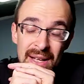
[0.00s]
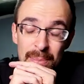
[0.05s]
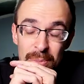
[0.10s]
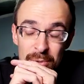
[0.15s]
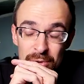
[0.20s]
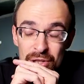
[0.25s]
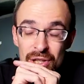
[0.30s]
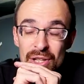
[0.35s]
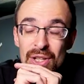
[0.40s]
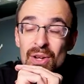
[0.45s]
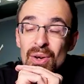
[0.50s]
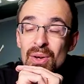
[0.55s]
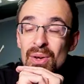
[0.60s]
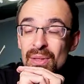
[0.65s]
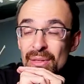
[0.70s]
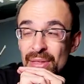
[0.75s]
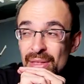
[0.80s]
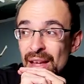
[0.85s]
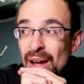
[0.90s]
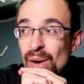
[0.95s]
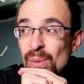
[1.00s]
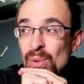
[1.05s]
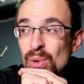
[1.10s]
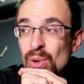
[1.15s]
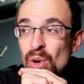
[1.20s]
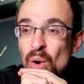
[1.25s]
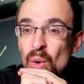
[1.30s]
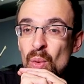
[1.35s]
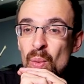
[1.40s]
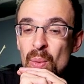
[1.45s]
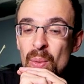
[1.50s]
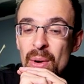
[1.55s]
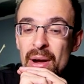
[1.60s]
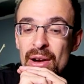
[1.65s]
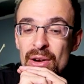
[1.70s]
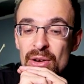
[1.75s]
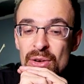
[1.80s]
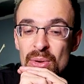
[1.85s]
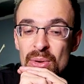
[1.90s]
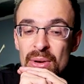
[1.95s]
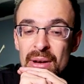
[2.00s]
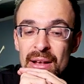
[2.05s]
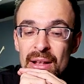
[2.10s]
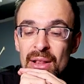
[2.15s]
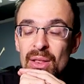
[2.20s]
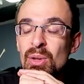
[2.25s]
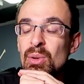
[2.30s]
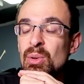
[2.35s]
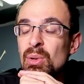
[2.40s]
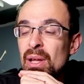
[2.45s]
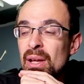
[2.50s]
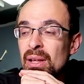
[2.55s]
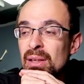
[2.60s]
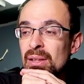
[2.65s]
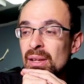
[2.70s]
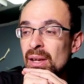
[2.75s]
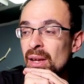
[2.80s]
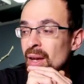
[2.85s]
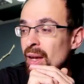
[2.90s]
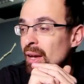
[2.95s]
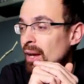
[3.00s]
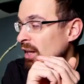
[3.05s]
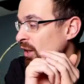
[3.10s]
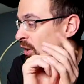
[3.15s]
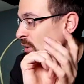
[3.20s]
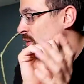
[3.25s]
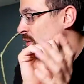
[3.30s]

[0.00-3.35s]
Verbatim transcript: Cappuccino, now you know where you can do that. And